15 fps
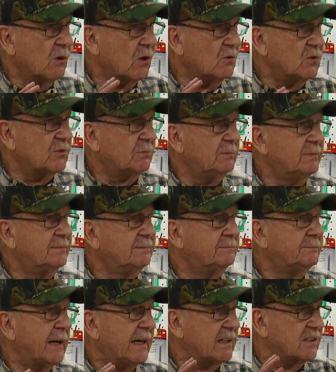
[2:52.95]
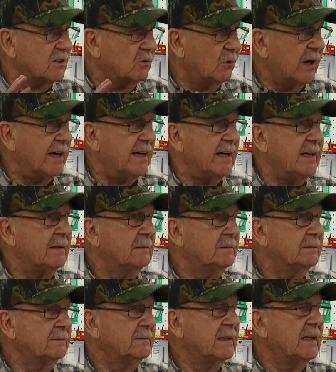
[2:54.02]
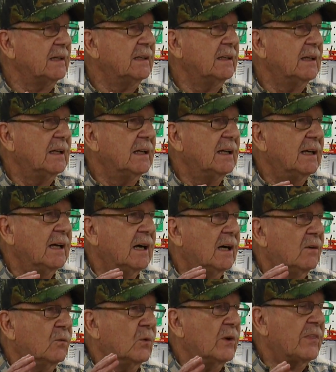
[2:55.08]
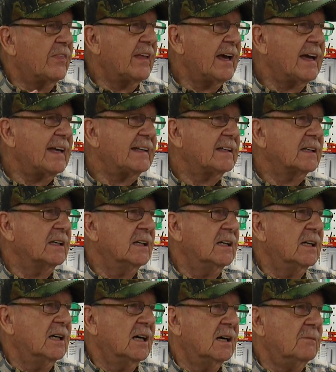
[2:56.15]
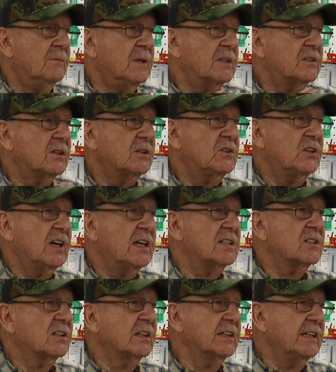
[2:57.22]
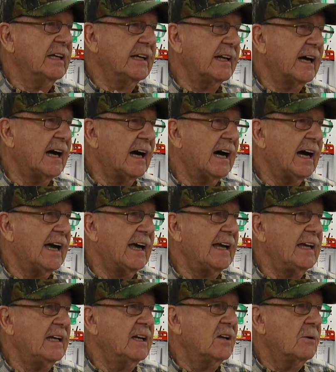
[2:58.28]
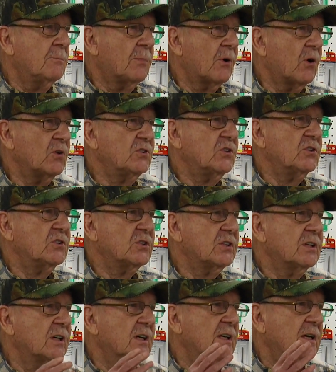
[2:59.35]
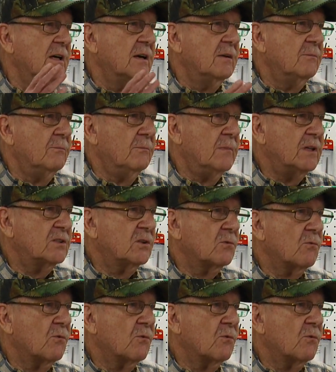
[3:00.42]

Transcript: Roach passed away. With that, Mr. Chesley and I purchased Mr.